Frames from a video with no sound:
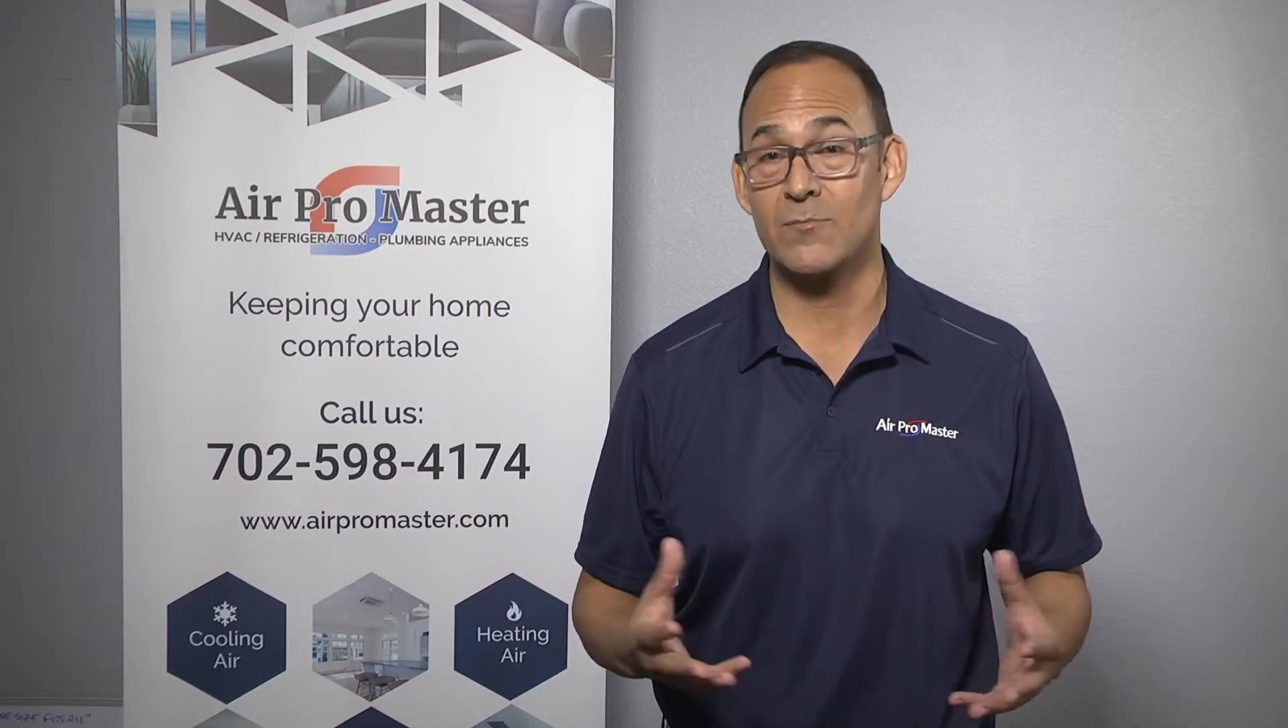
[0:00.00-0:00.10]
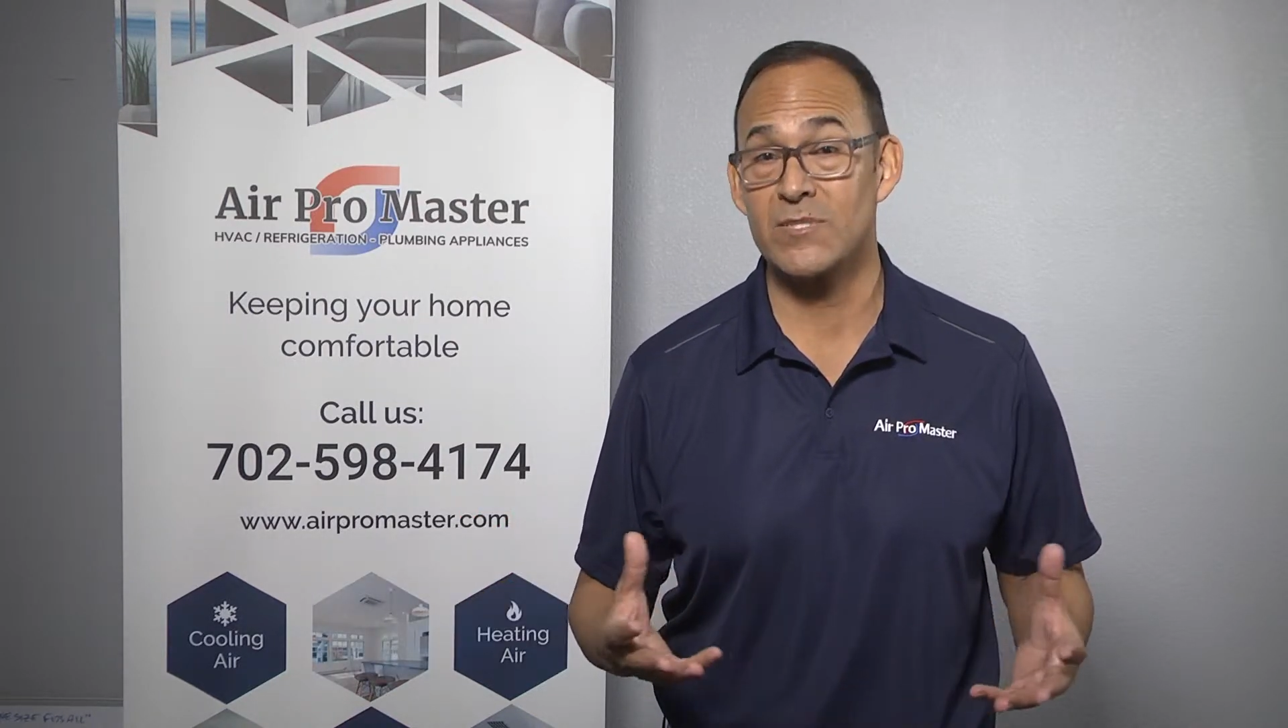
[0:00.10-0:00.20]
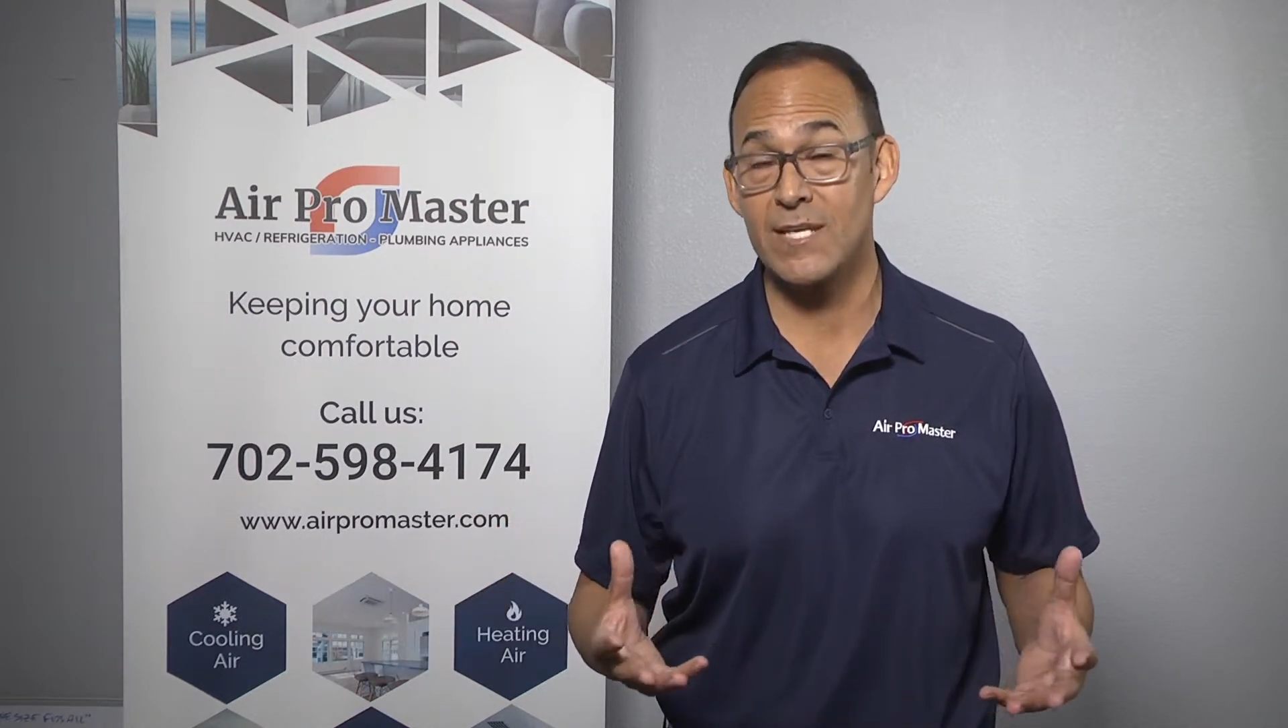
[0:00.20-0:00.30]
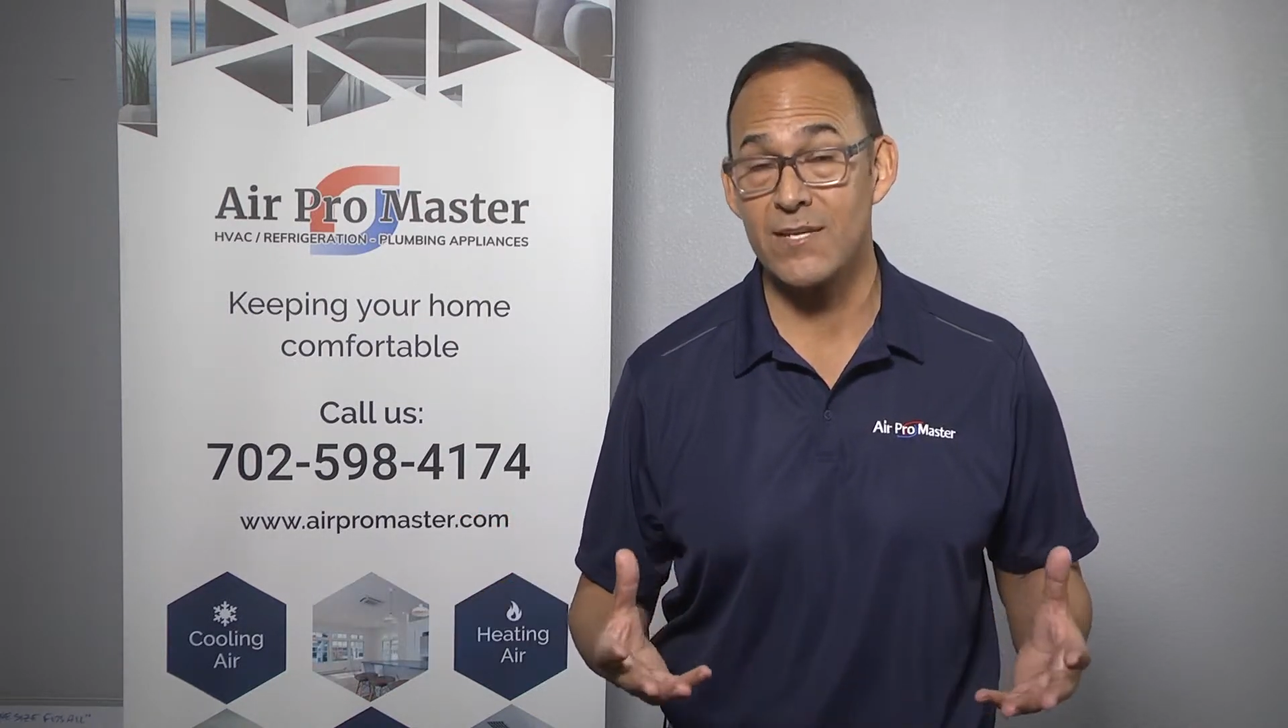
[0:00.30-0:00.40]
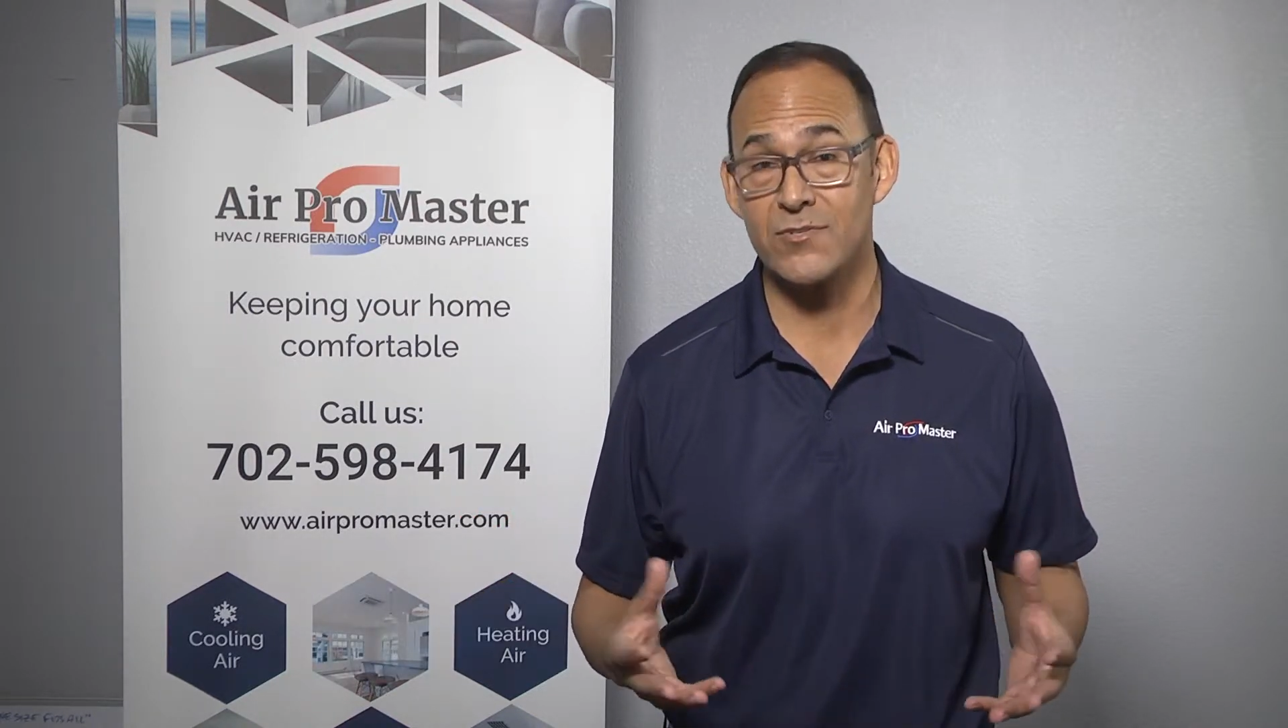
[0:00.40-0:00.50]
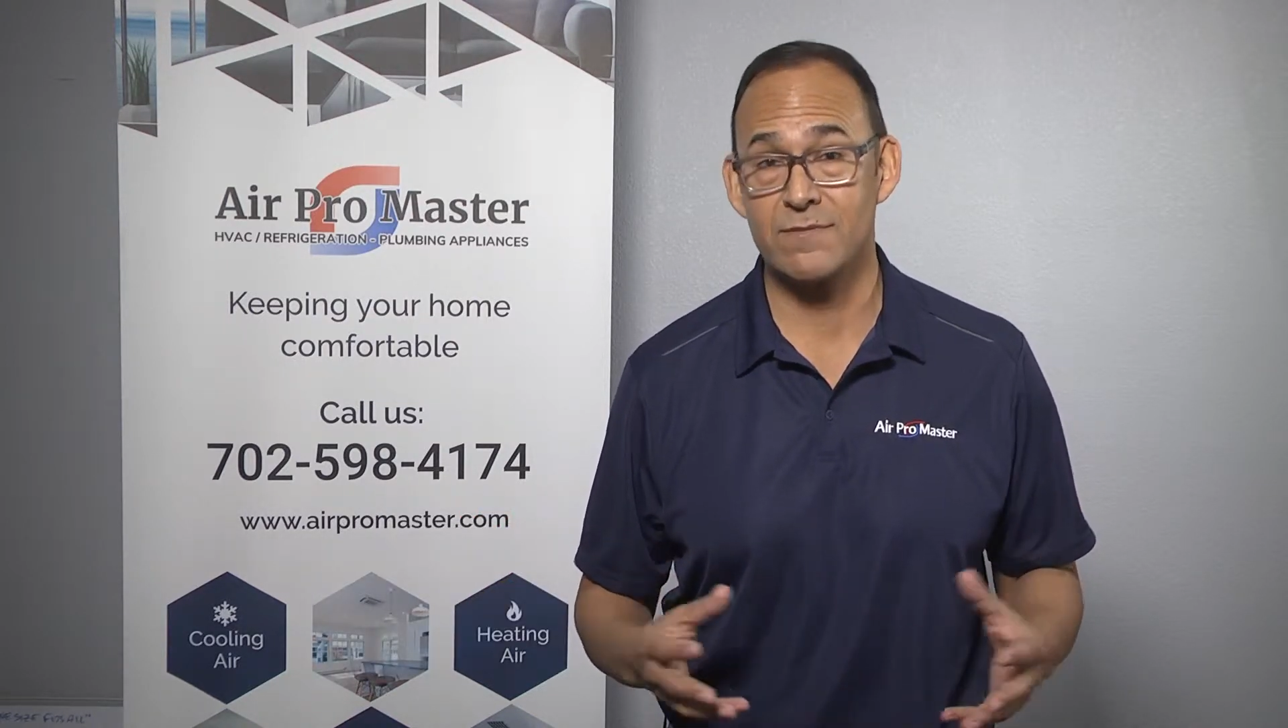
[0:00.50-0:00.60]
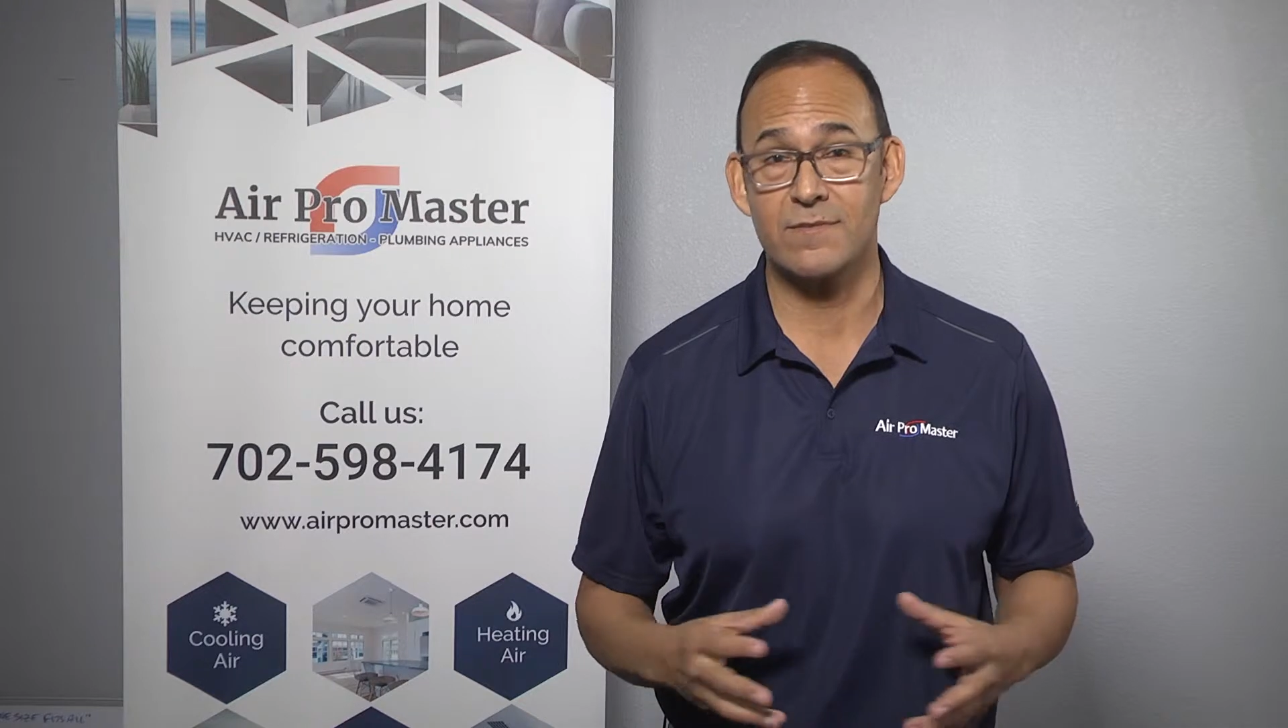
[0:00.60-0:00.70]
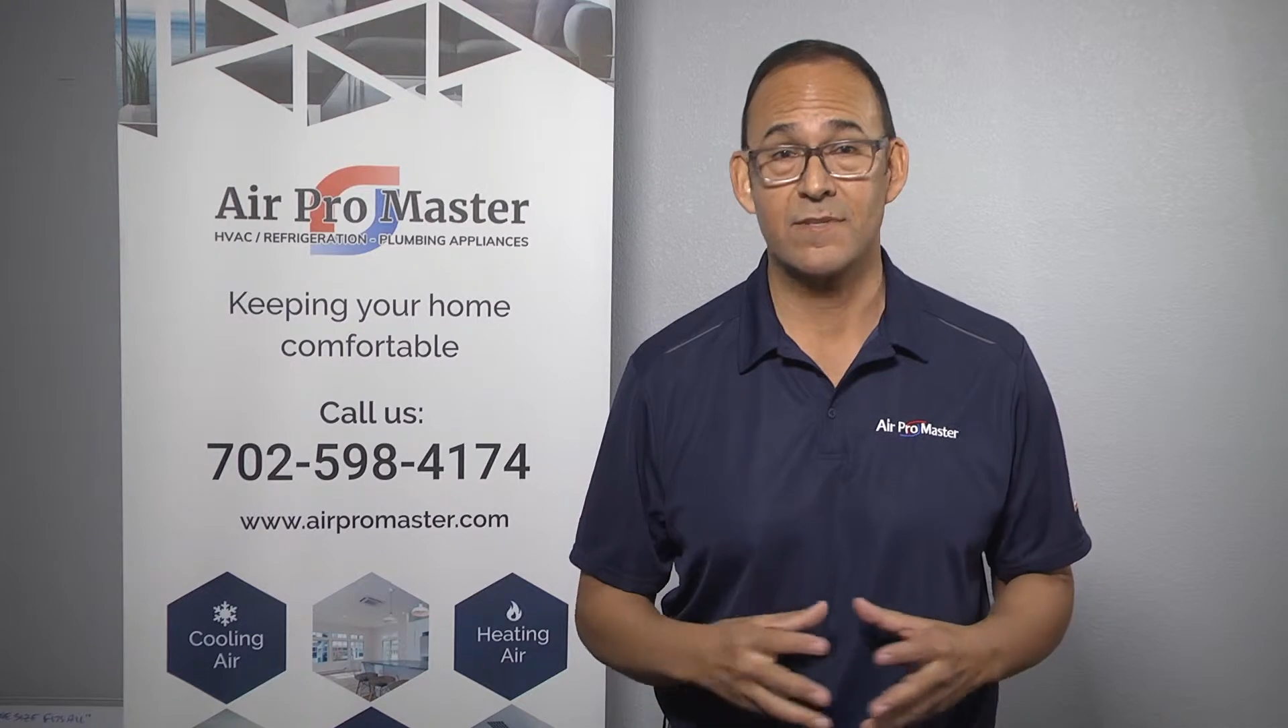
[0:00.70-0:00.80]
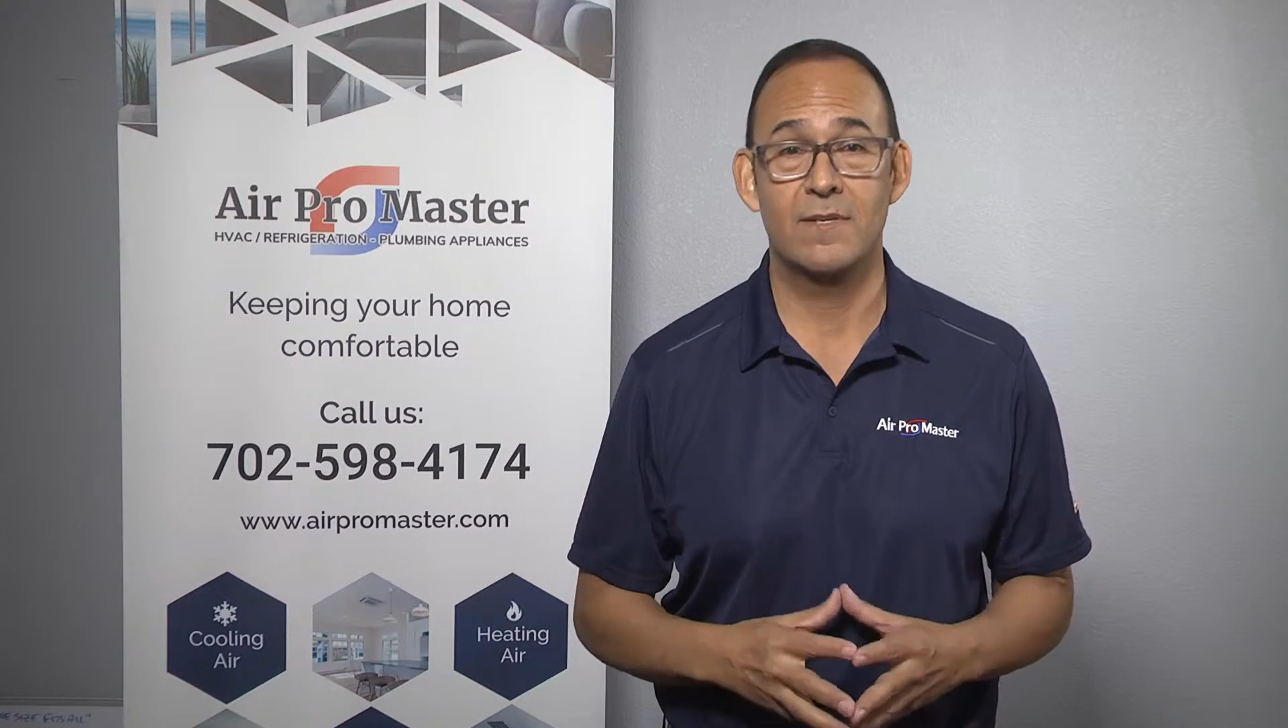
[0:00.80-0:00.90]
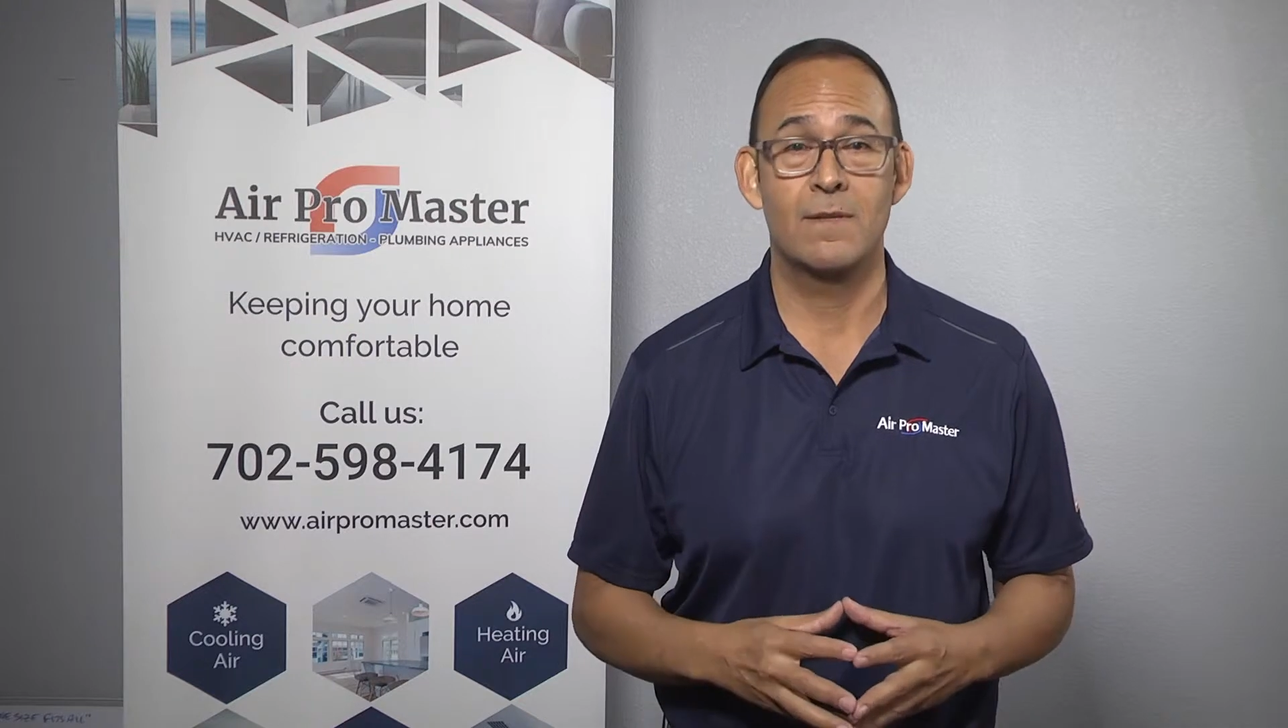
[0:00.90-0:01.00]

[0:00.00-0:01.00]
limitations.